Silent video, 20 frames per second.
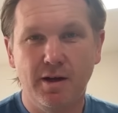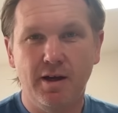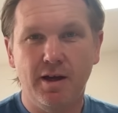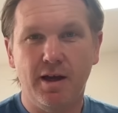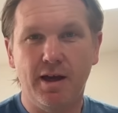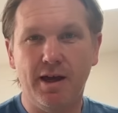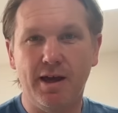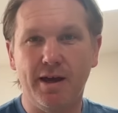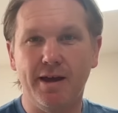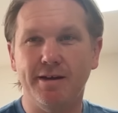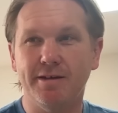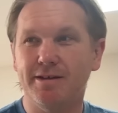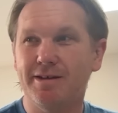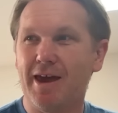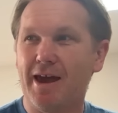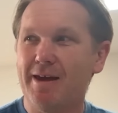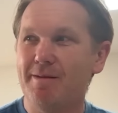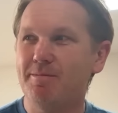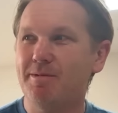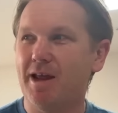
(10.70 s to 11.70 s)
It is
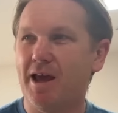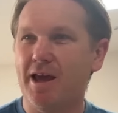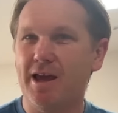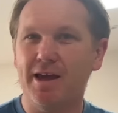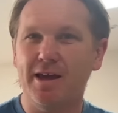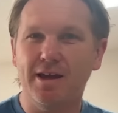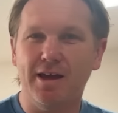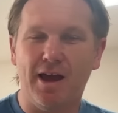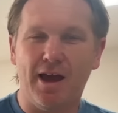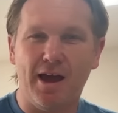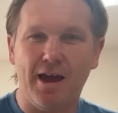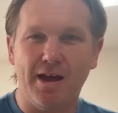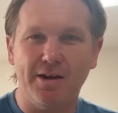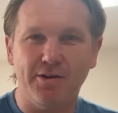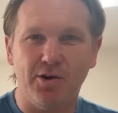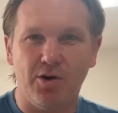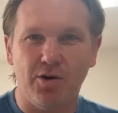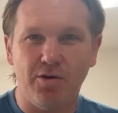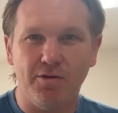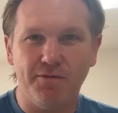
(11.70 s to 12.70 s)
game day ahead
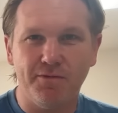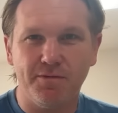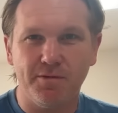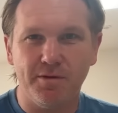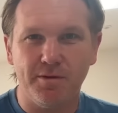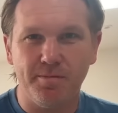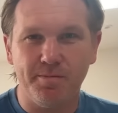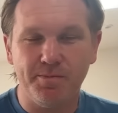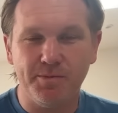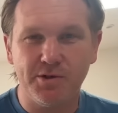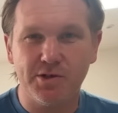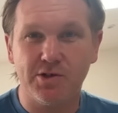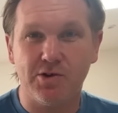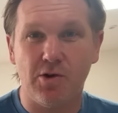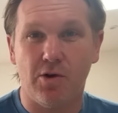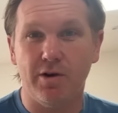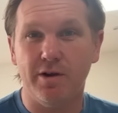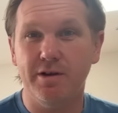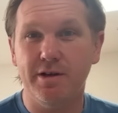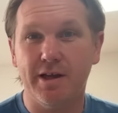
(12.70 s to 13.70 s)
of
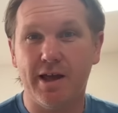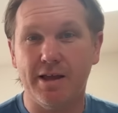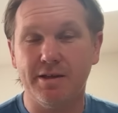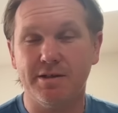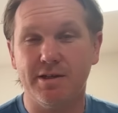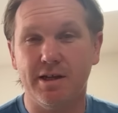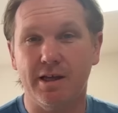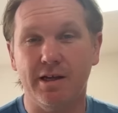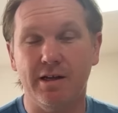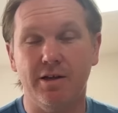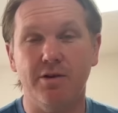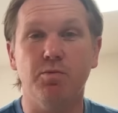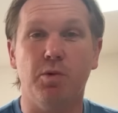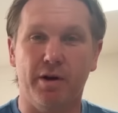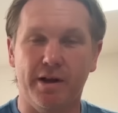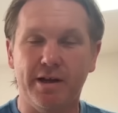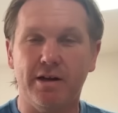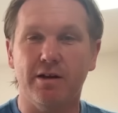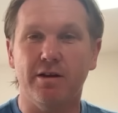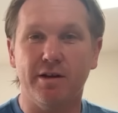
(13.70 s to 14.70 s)
Scotland against England. Well,
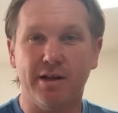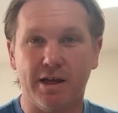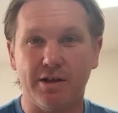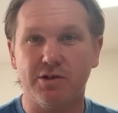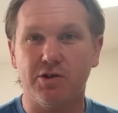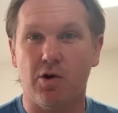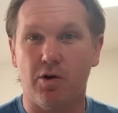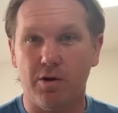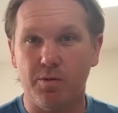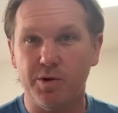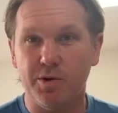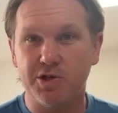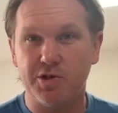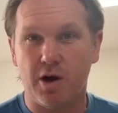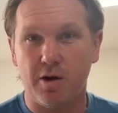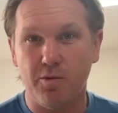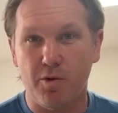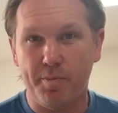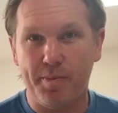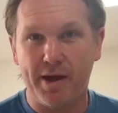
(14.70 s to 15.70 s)
England against Scotland, which I
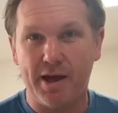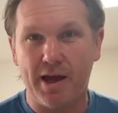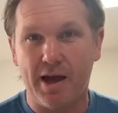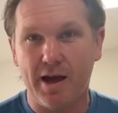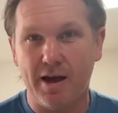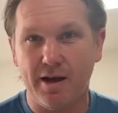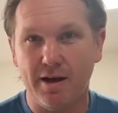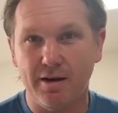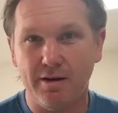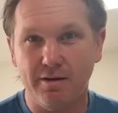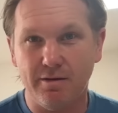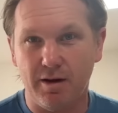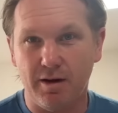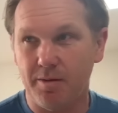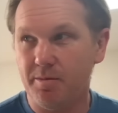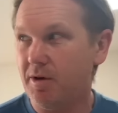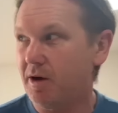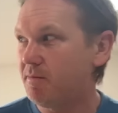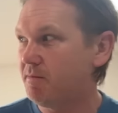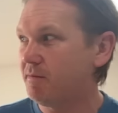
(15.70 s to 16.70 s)
will be at.
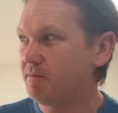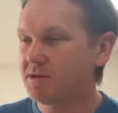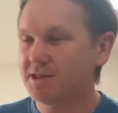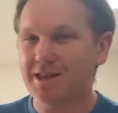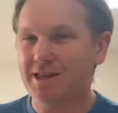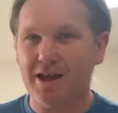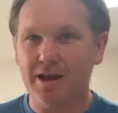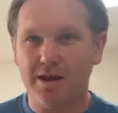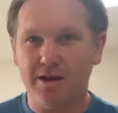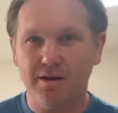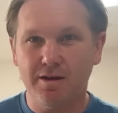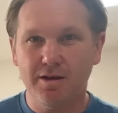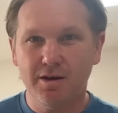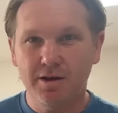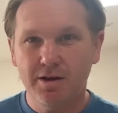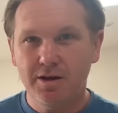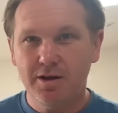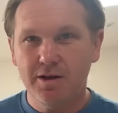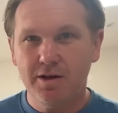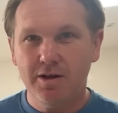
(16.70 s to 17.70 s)
I'm staying
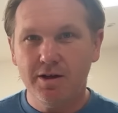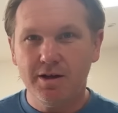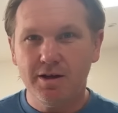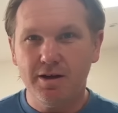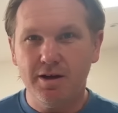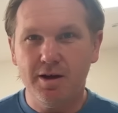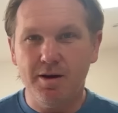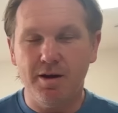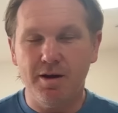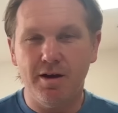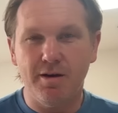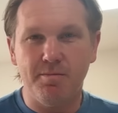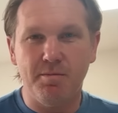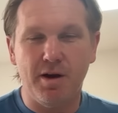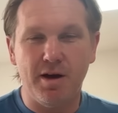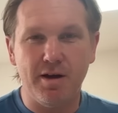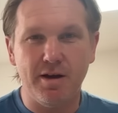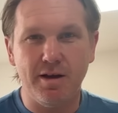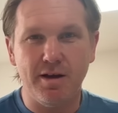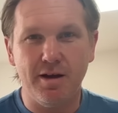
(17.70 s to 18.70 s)
at
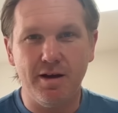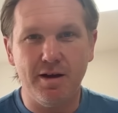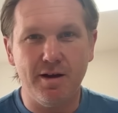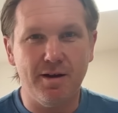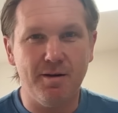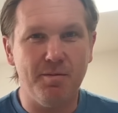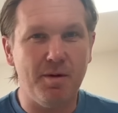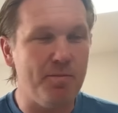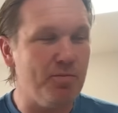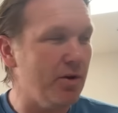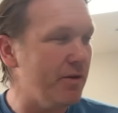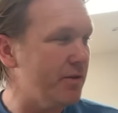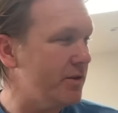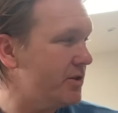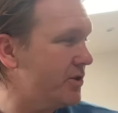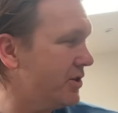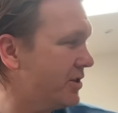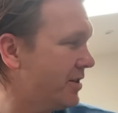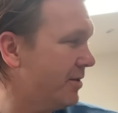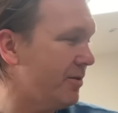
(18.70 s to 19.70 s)
my brother's
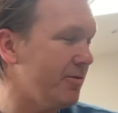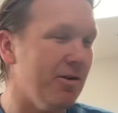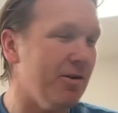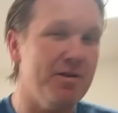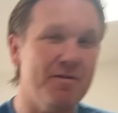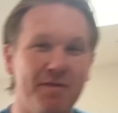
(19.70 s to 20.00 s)
just up the road.